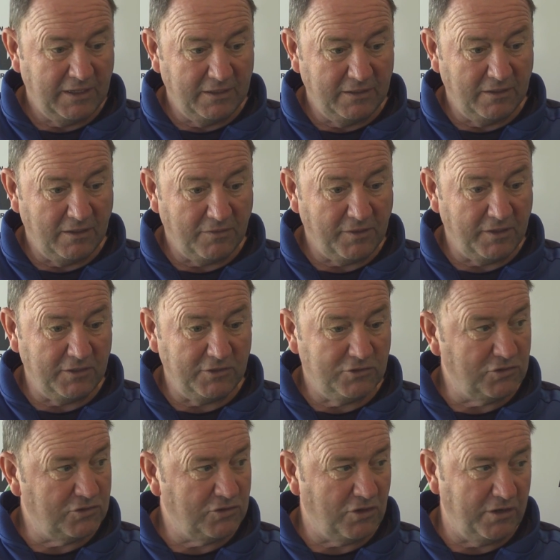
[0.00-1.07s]
And I think he's
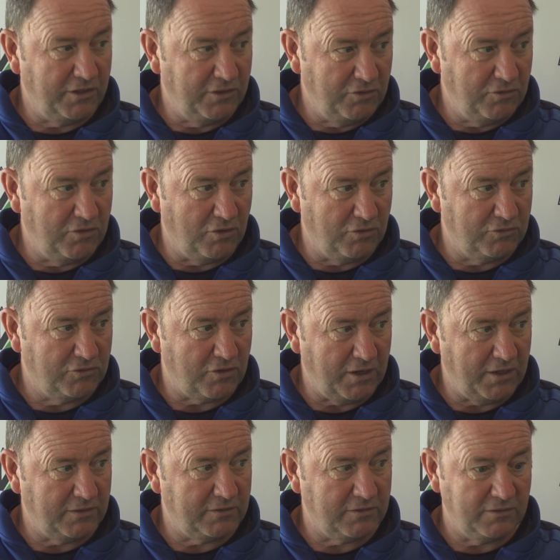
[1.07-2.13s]
just signed a new
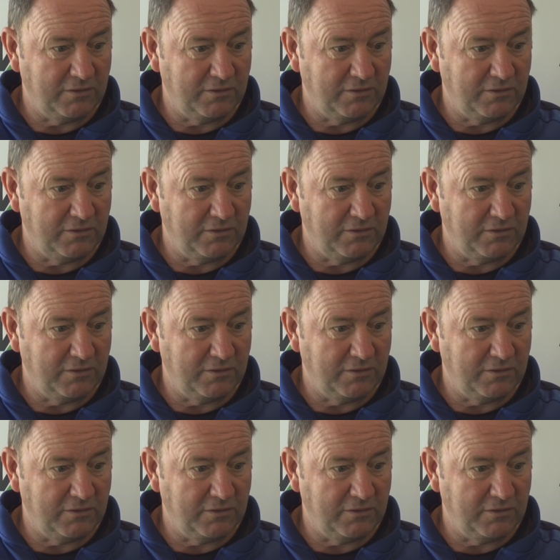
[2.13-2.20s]
contract.